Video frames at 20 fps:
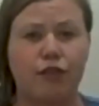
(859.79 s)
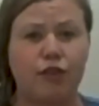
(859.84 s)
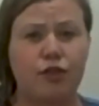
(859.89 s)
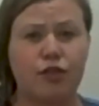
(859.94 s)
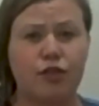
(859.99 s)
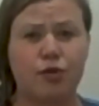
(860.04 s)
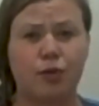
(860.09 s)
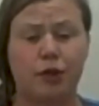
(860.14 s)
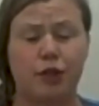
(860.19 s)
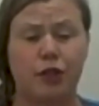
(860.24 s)
You
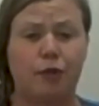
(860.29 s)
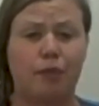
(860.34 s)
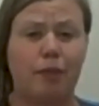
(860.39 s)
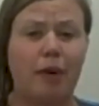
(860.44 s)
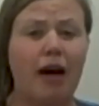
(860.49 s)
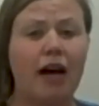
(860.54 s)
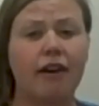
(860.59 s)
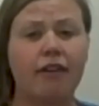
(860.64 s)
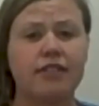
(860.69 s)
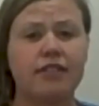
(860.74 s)
just want to do
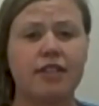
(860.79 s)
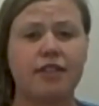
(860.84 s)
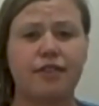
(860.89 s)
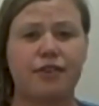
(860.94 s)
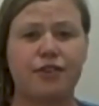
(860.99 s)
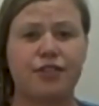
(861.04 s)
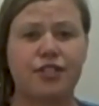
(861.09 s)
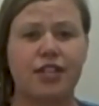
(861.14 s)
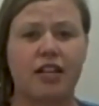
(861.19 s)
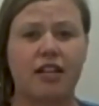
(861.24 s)
patterns on
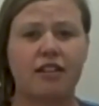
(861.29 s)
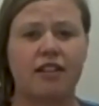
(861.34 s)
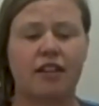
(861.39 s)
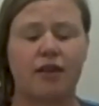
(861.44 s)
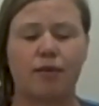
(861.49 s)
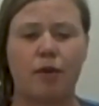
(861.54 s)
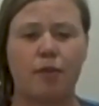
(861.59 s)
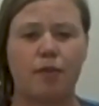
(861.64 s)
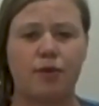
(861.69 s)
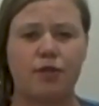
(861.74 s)
their side
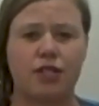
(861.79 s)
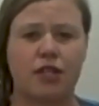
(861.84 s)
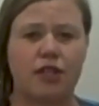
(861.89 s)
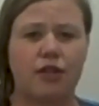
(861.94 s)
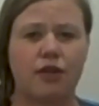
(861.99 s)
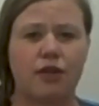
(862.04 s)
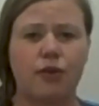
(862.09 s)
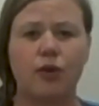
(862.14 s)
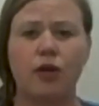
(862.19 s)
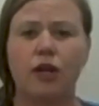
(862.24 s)
that represent
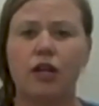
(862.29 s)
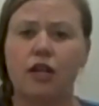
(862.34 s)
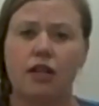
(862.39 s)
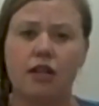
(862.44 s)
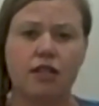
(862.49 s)
you,